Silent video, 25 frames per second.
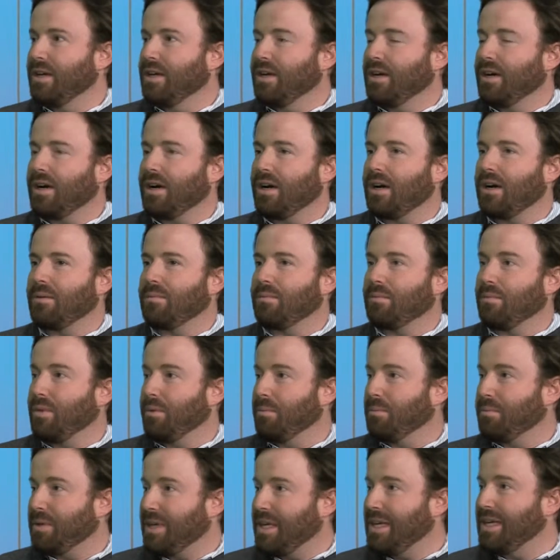
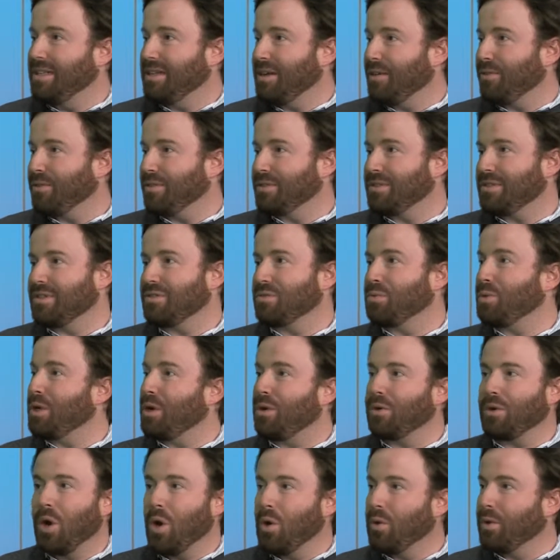The key difference is we
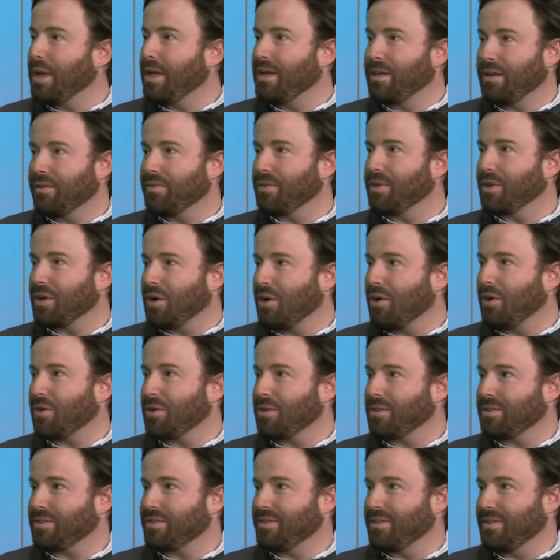don't own any of the
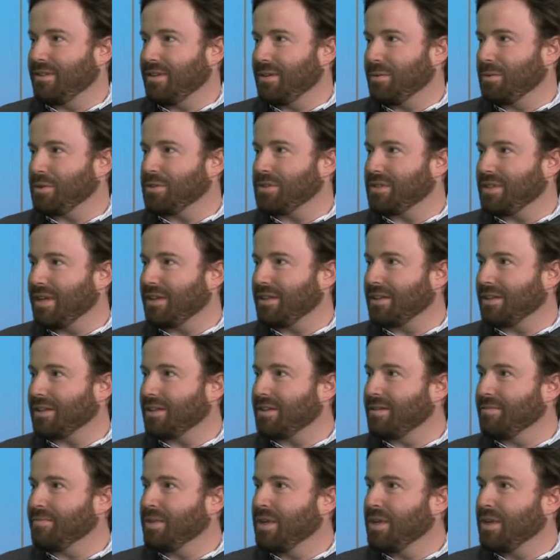cars that we're selling.